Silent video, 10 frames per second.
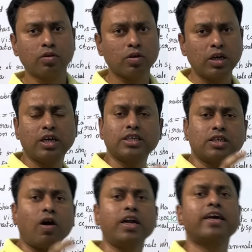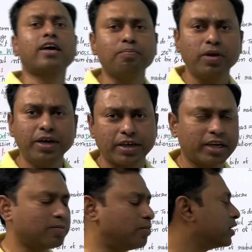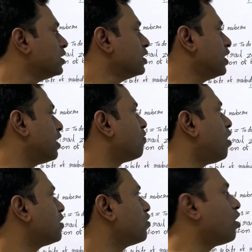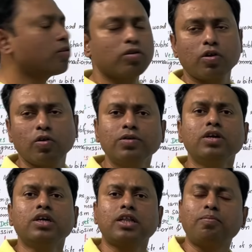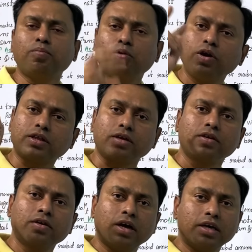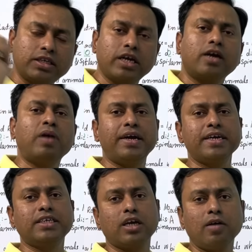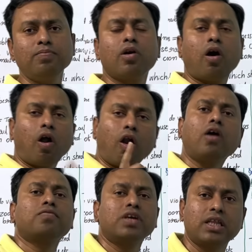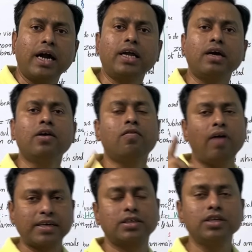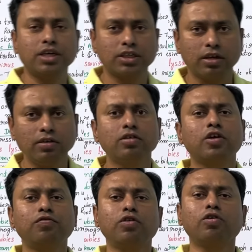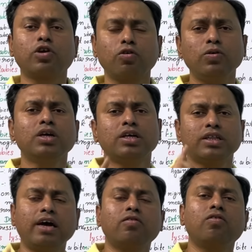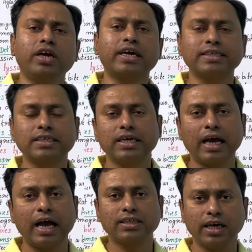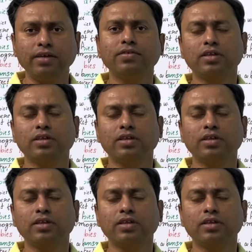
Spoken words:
it is not a complete treatment. Here what we have to give, the both serum, anti-serum along with that vaccination, if you will give, then only considered as a